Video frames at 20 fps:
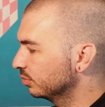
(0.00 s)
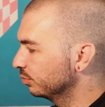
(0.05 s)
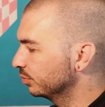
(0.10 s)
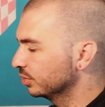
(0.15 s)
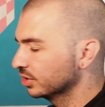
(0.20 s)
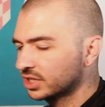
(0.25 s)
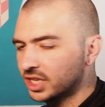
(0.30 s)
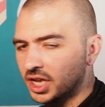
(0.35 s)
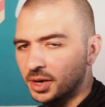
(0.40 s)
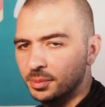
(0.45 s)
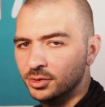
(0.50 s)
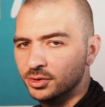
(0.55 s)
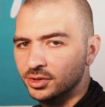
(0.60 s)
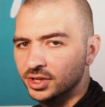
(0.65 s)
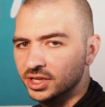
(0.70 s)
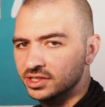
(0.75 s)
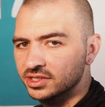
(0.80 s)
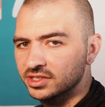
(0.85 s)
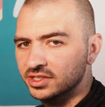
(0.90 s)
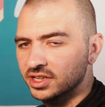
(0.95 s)
I'm going to
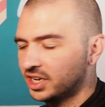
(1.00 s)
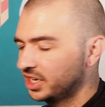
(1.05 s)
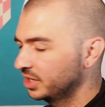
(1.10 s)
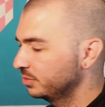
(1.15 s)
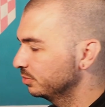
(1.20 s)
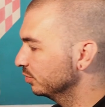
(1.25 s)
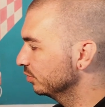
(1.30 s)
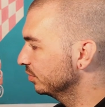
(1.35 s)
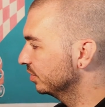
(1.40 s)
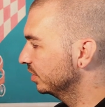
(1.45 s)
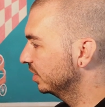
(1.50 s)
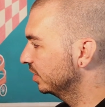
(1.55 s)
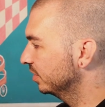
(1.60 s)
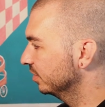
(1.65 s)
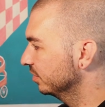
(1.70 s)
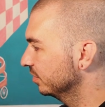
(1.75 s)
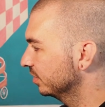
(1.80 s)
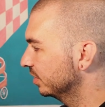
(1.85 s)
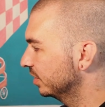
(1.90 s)
capitalize timer there,